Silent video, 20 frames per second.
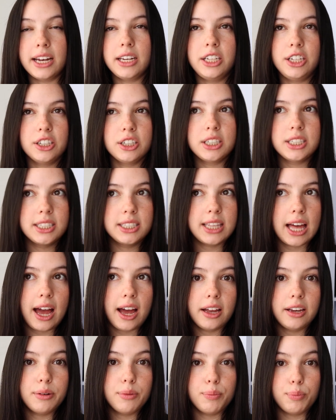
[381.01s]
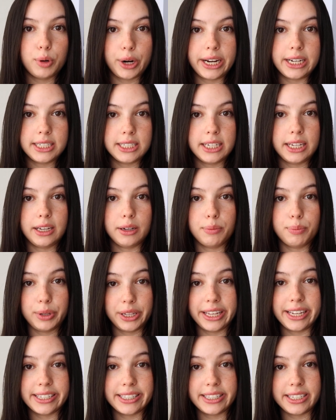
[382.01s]
And here is that branding
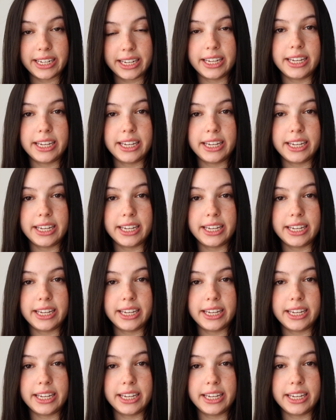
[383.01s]
placed